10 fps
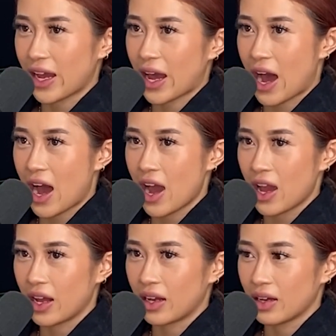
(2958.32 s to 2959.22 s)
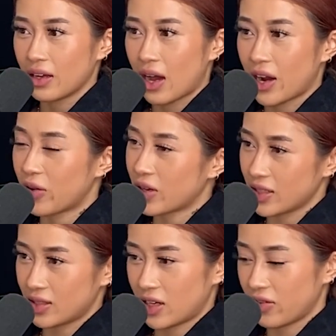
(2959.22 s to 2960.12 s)
I don't want to
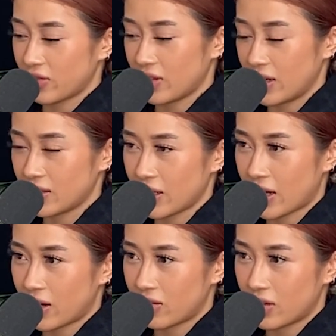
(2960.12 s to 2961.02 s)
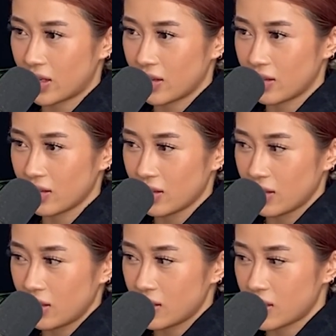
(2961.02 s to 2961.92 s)
settle for less. Like, I don't want to
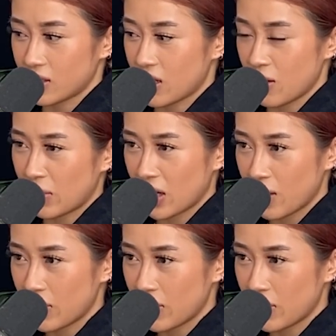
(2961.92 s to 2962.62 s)
just hit me up.